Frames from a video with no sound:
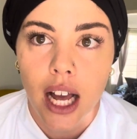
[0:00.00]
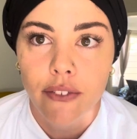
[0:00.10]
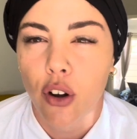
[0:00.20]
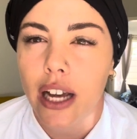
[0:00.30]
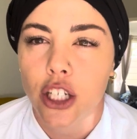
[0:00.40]
I've
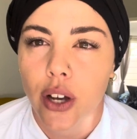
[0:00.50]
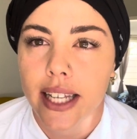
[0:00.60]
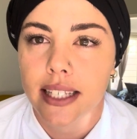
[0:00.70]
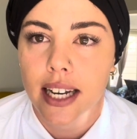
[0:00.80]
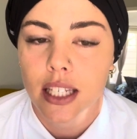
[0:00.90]

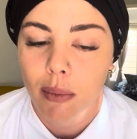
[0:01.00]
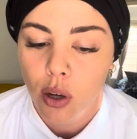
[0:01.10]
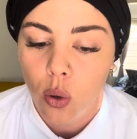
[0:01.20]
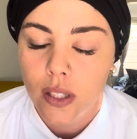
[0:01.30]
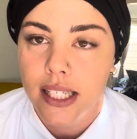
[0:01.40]
graduated as a
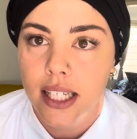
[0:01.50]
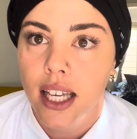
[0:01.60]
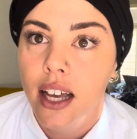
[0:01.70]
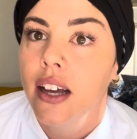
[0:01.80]
Makoti,